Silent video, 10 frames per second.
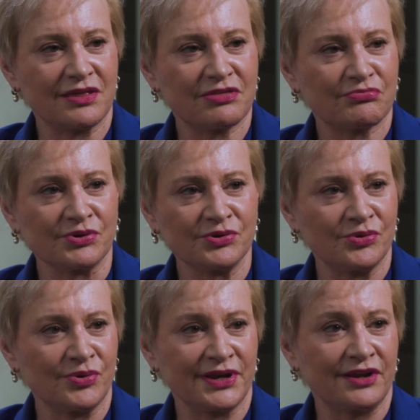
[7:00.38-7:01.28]

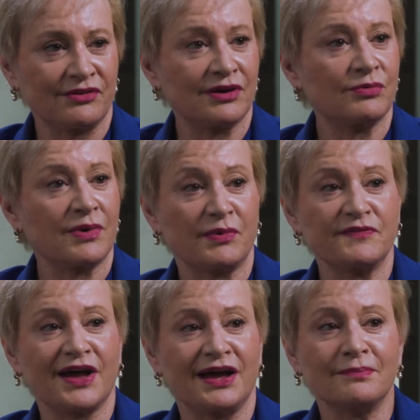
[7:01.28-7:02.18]
through an era where
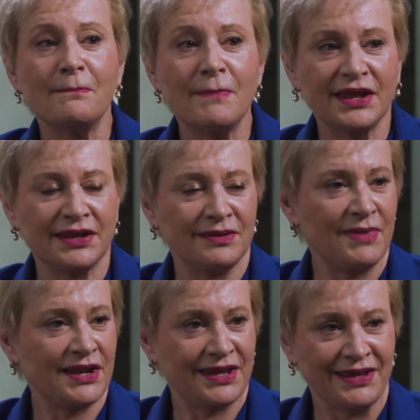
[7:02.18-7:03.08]
we've got
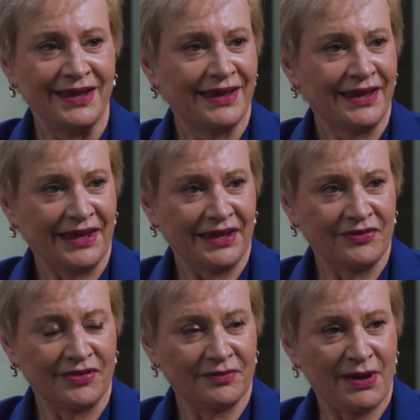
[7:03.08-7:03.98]
many
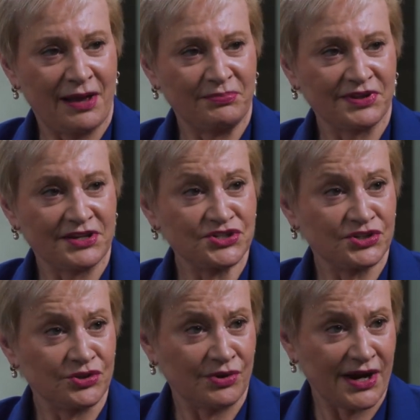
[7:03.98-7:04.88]
in the
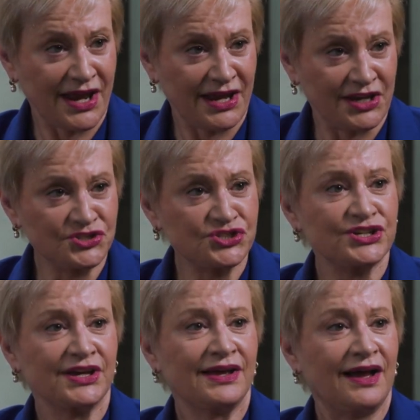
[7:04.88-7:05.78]
population who are
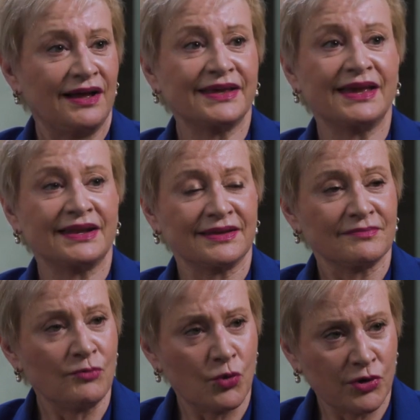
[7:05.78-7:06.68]
aged, getting
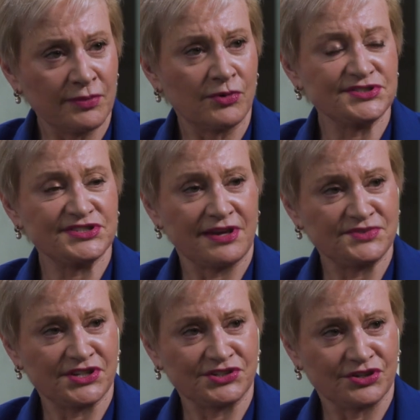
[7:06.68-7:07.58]
more and more
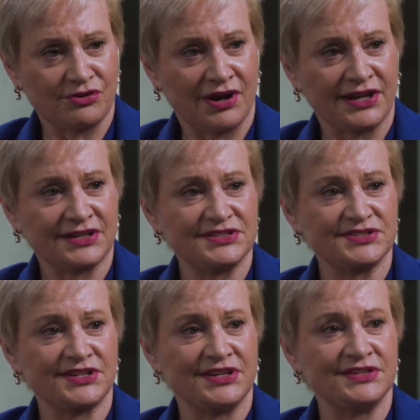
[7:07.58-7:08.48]
subject to chronic
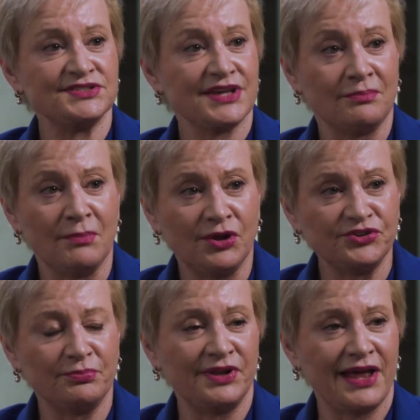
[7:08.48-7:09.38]
disease and
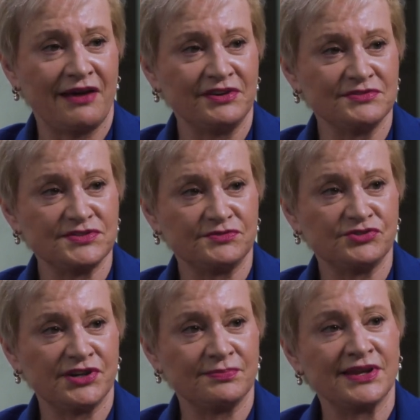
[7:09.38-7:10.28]
multiple avenues of
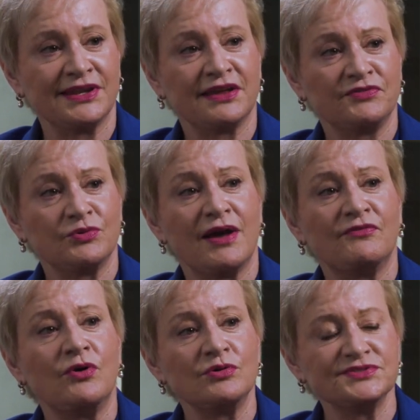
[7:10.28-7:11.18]
treatment, if you have
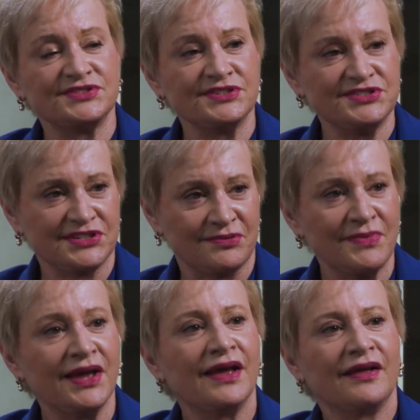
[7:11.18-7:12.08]
a whole system
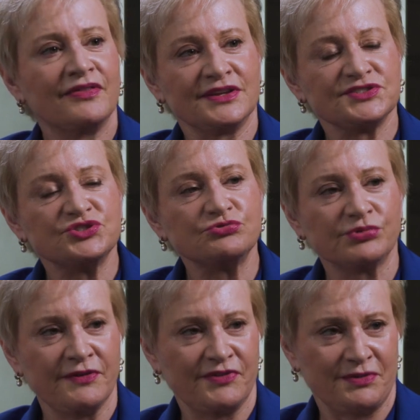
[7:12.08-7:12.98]
that is
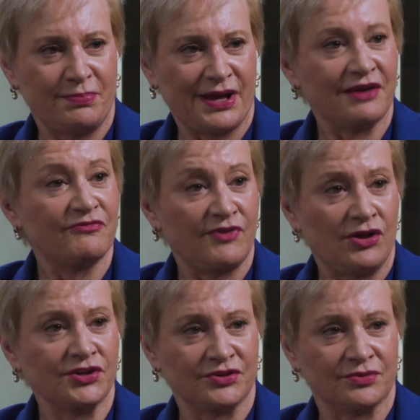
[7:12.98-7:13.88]
driven by
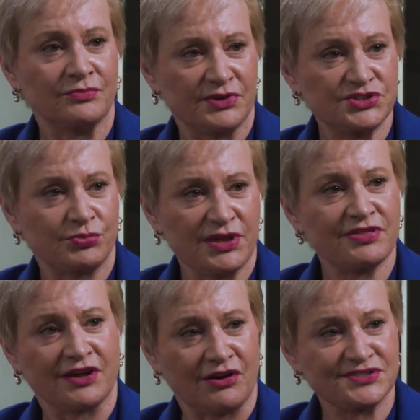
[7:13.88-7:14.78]
volume, which we
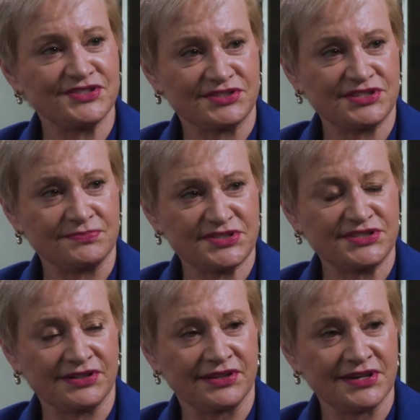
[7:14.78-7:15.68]
think our system
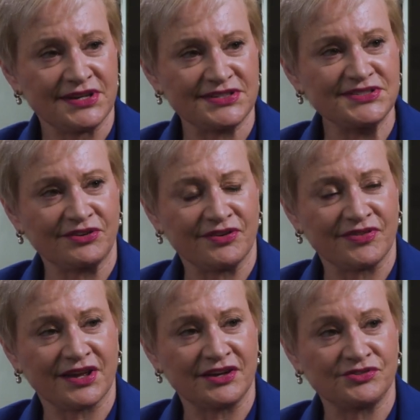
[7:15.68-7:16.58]
still is here in
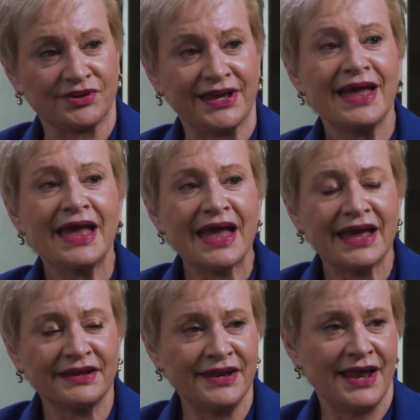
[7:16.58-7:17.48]
the country,
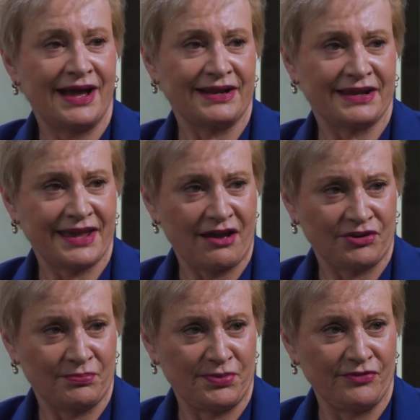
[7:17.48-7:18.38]
and not
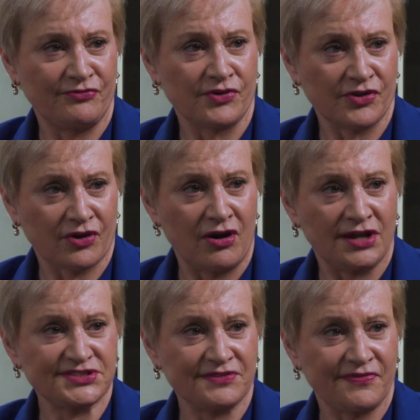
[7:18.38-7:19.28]
accountable for the
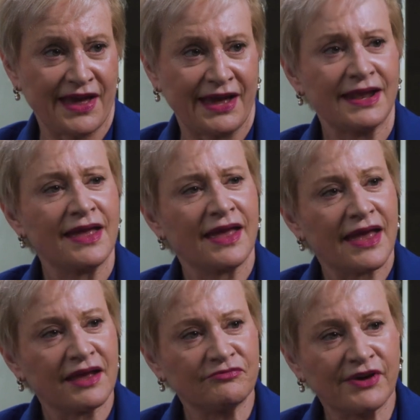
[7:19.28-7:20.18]
costs of that,
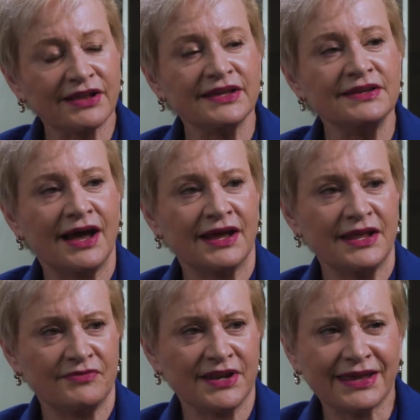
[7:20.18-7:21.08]
and frankly, not
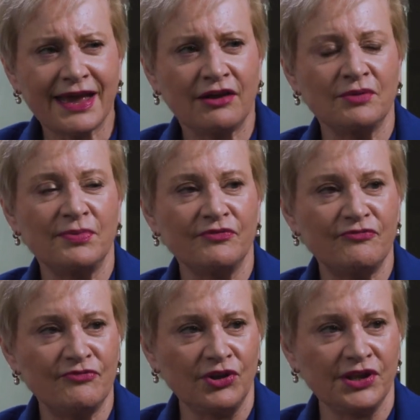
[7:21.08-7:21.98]
even accountable
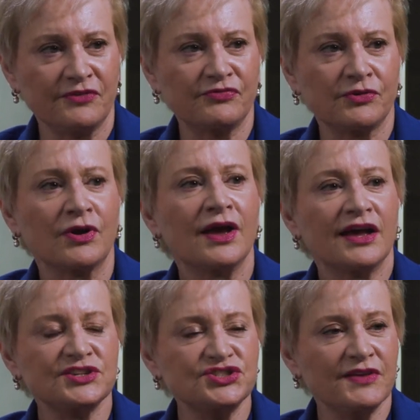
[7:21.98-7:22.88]
fully for
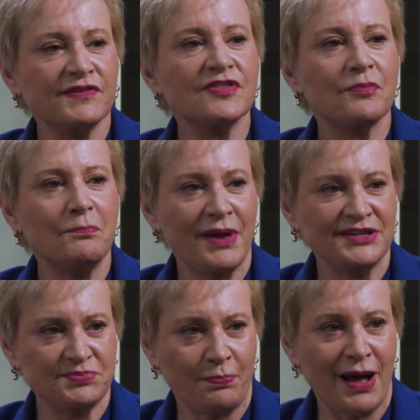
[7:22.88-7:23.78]
achieving the
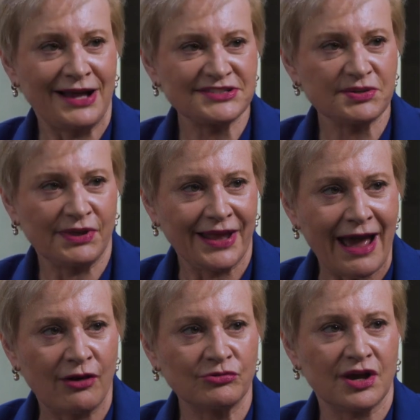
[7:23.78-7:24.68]
best possible
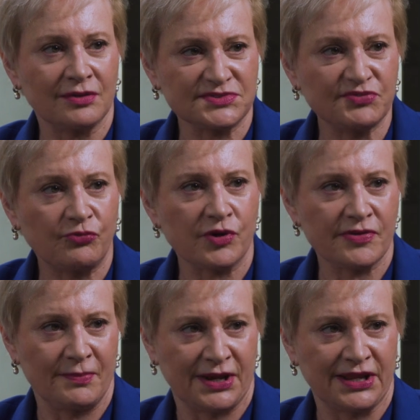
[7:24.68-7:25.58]
outcomes for
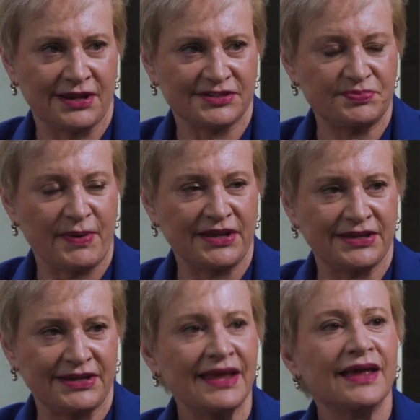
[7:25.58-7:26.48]
the money expended,